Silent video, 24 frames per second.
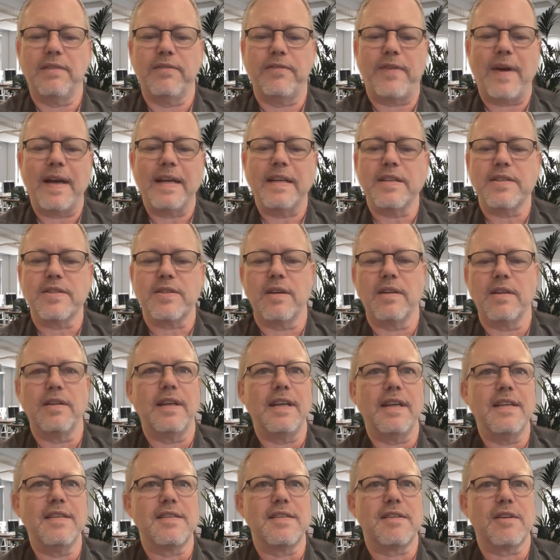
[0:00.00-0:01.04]
find us on
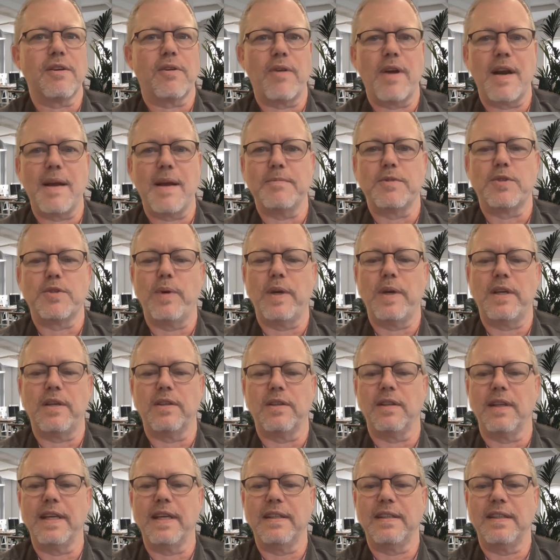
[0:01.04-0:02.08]
Instagram,
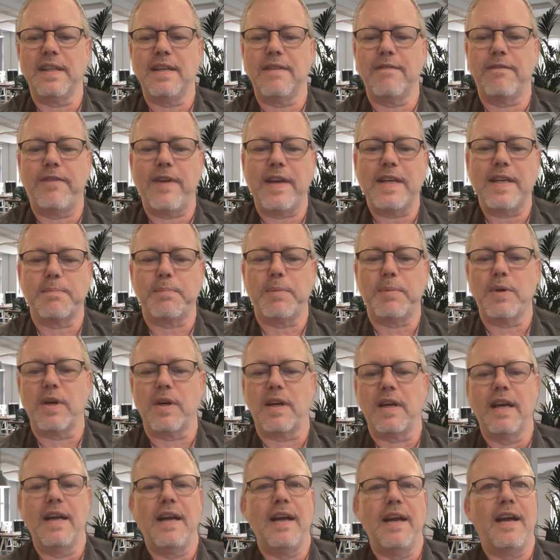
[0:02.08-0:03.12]
Twitter, LinkedIn, Facebook,